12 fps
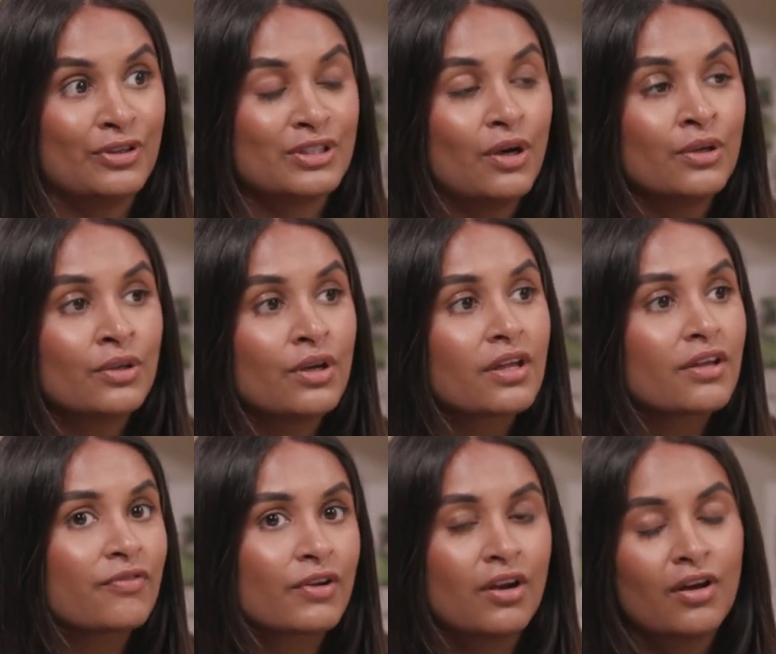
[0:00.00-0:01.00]
So
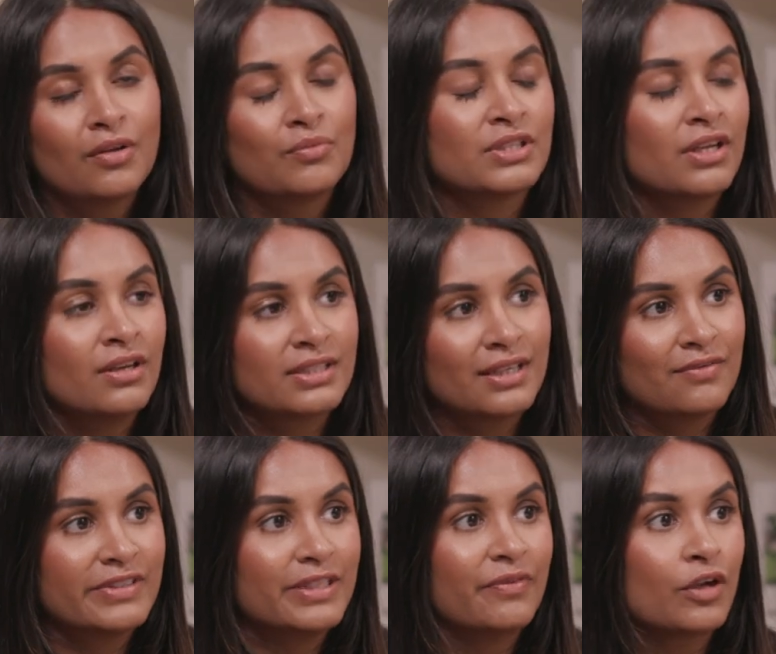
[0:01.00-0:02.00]
if a client was asking
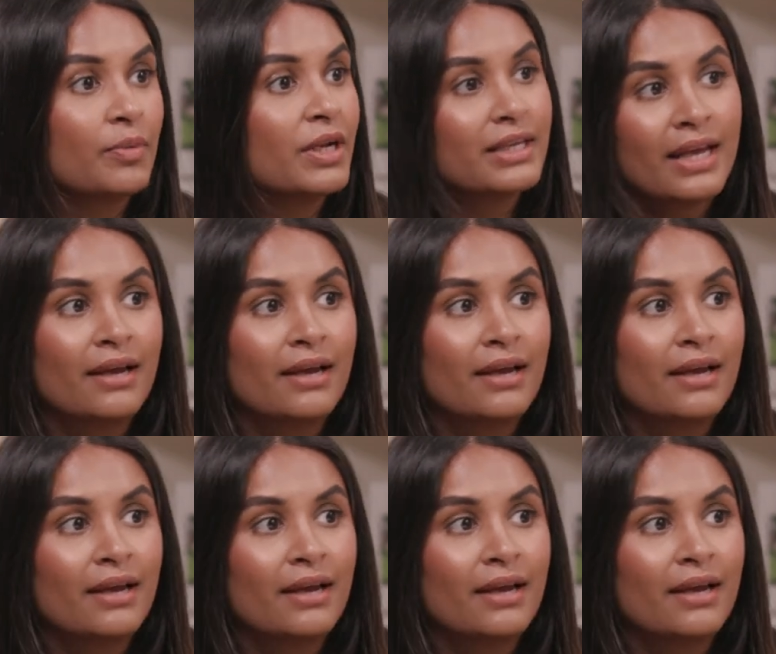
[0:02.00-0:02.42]
for something, I'd be like,